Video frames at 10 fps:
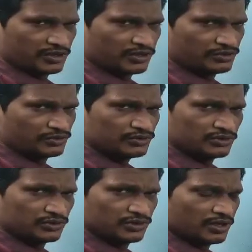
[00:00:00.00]
Continuous
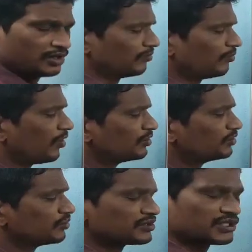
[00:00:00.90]

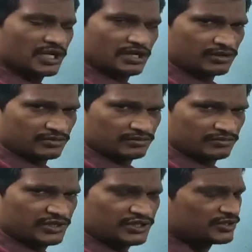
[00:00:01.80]
molecules are,
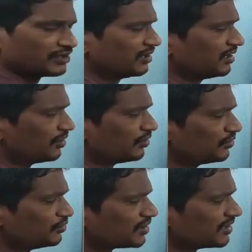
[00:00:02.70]
means
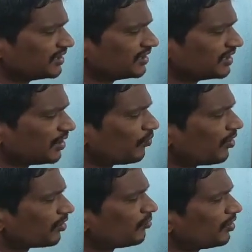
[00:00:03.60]
continuously the
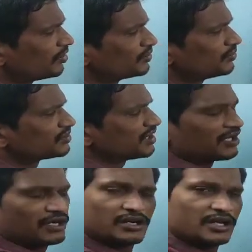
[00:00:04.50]
water molecules
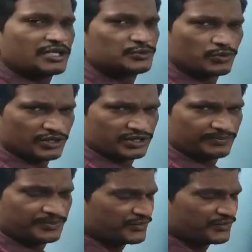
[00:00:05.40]
are transported